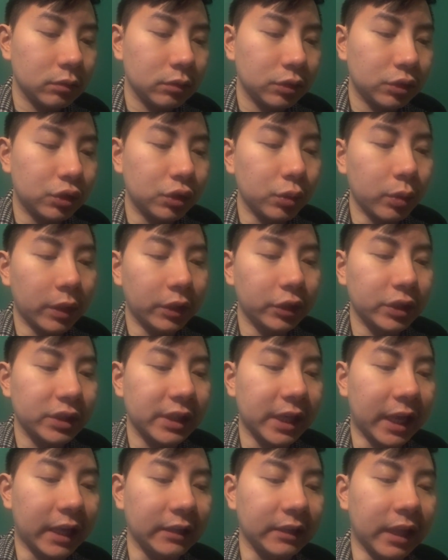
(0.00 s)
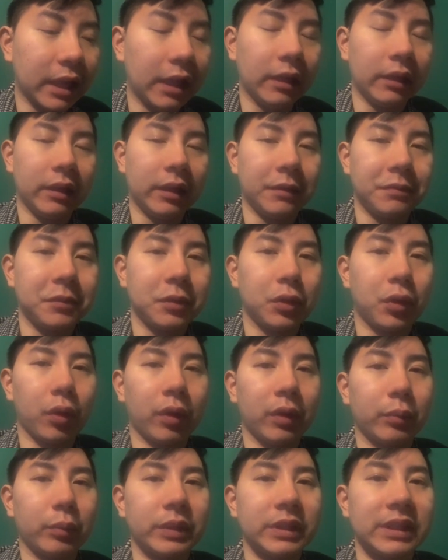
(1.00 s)
do understand that if you're
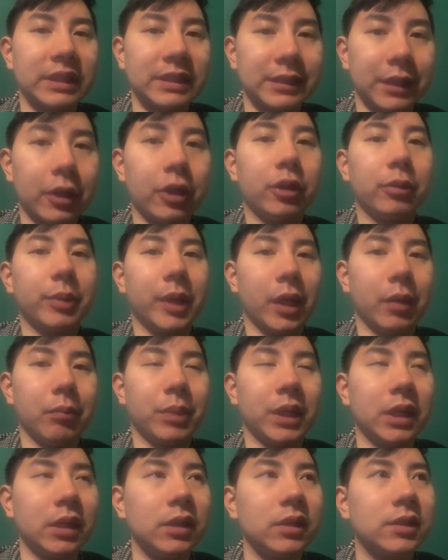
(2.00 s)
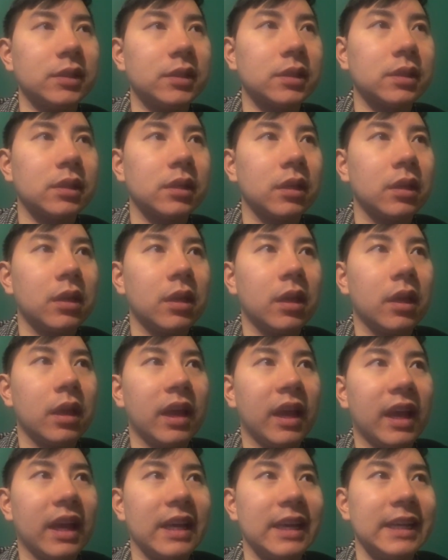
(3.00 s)
going with these Airbnbs,
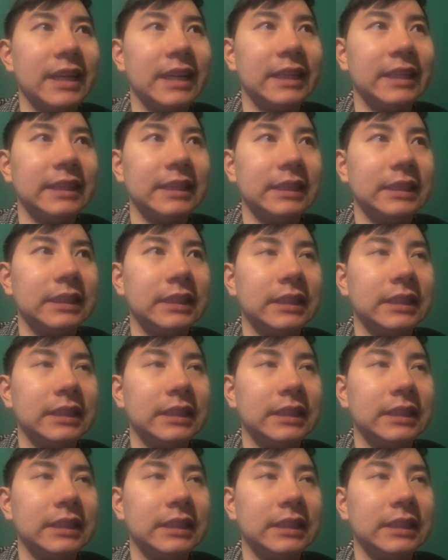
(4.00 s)
uh,